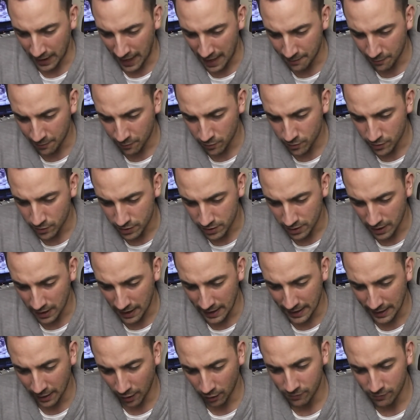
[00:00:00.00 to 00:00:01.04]
label's
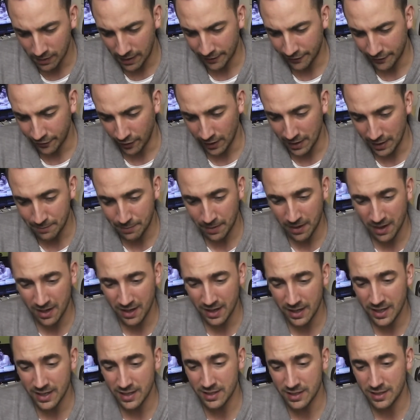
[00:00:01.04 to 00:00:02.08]
a little rough on it, but
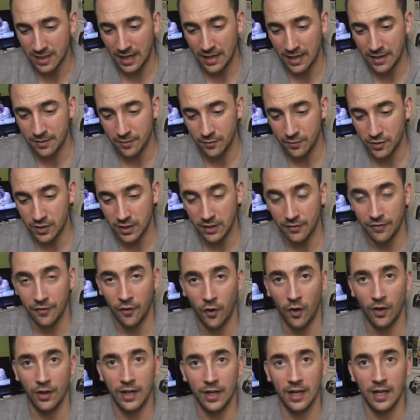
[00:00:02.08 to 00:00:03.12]
it's safe to
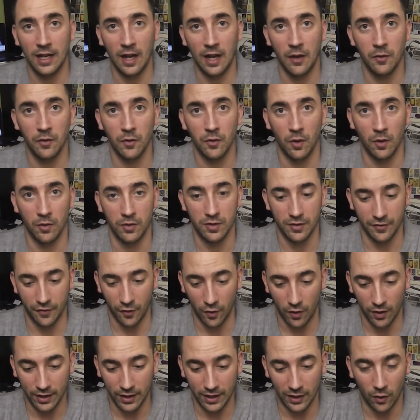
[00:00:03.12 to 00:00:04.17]
find it
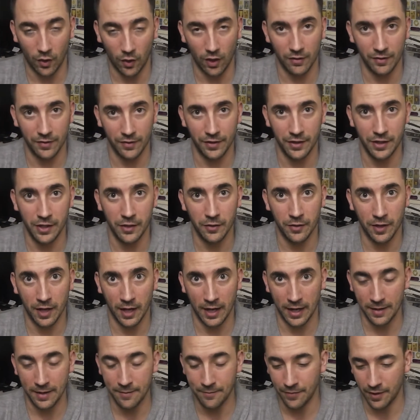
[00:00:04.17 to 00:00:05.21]
kind of in the
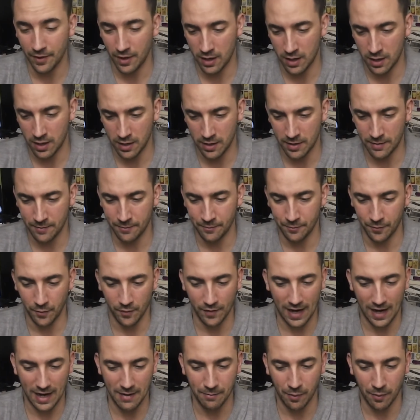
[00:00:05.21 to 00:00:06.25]
UK
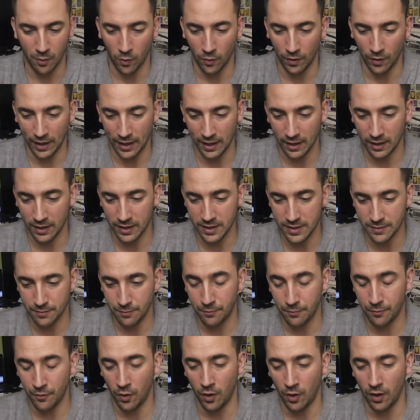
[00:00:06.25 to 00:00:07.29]
without importing it is
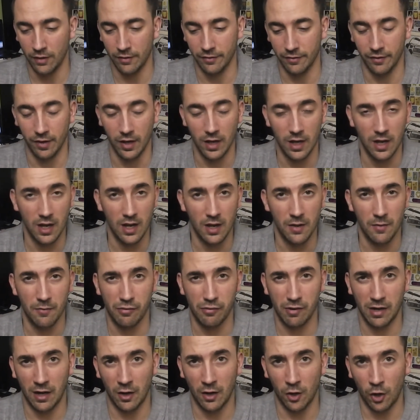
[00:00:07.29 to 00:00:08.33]
kind of
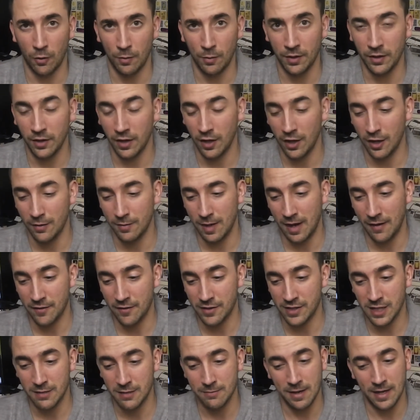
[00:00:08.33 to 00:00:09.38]
pretty uncommon. Haven't
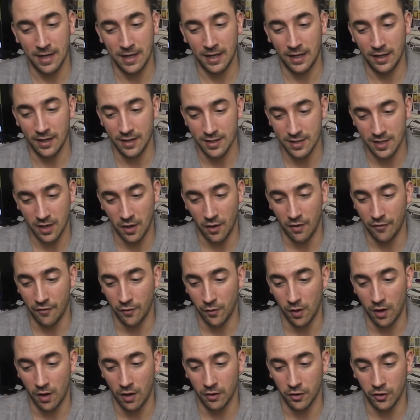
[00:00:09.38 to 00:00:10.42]
seen many, so I
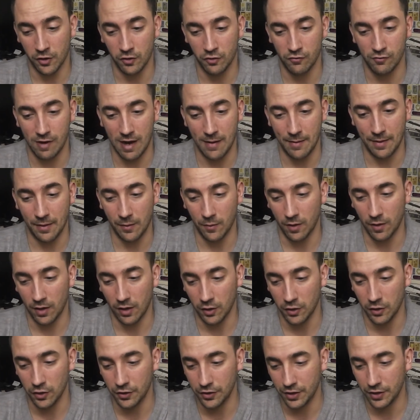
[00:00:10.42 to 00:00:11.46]
thought I'd grab it while I
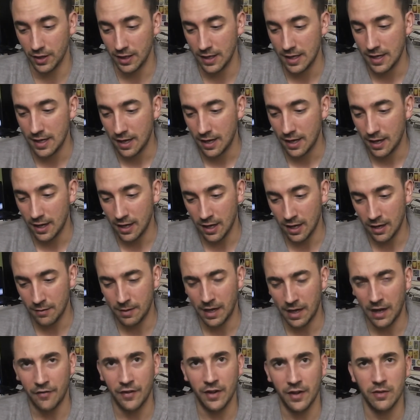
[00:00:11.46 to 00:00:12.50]
could.
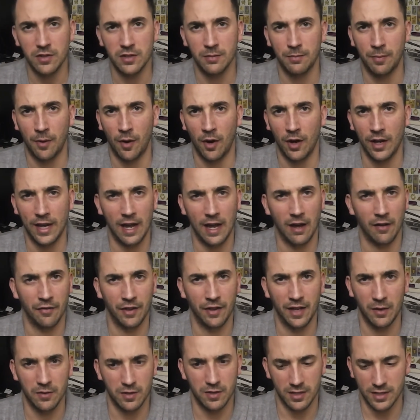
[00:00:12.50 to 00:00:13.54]
I think it was a bite now. I
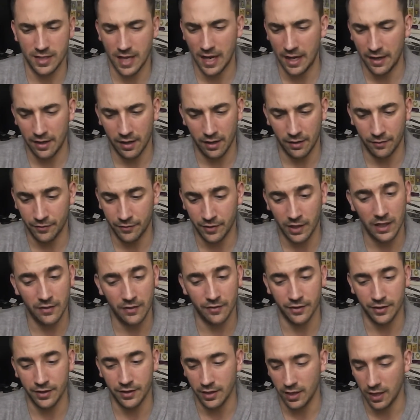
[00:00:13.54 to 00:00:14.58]
think it was a tenner
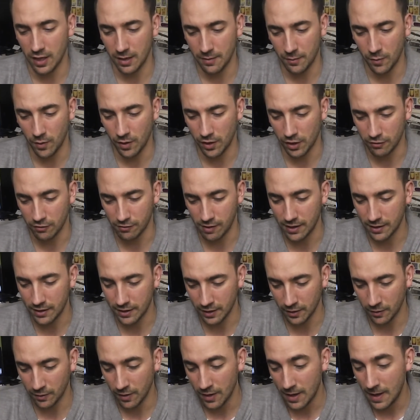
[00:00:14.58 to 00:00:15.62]
delivered. It wasn't a great
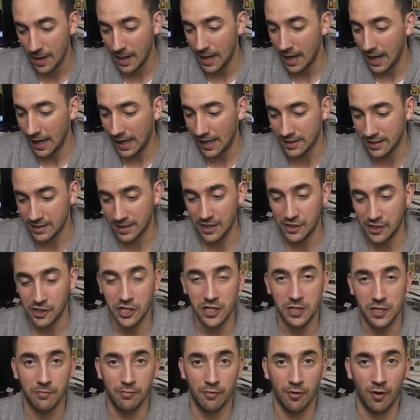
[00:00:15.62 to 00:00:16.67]
deal, and it's actually
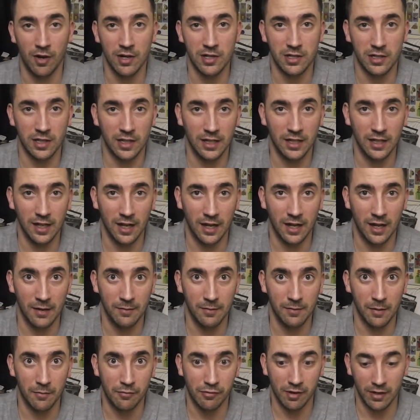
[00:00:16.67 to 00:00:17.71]
surprisingly
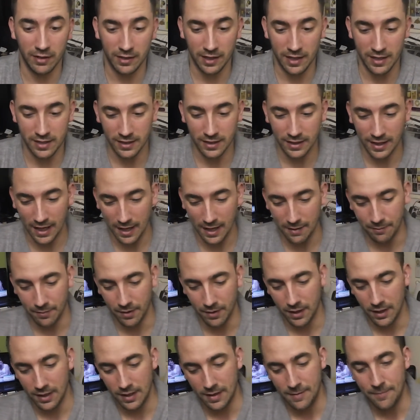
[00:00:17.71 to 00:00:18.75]
a pretty decent game,
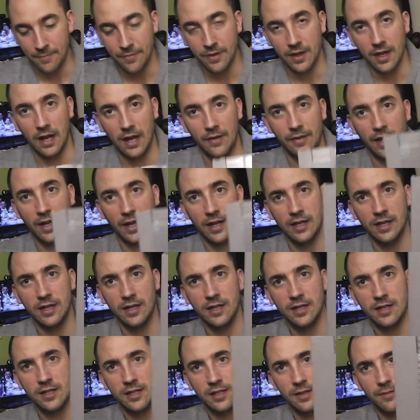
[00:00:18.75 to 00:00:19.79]
and that
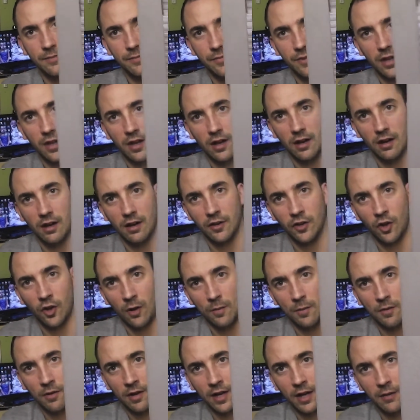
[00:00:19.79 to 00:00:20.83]
is A
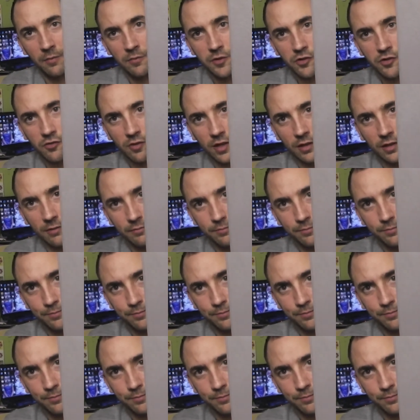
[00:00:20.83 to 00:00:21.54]
Nightmare on Elm Street.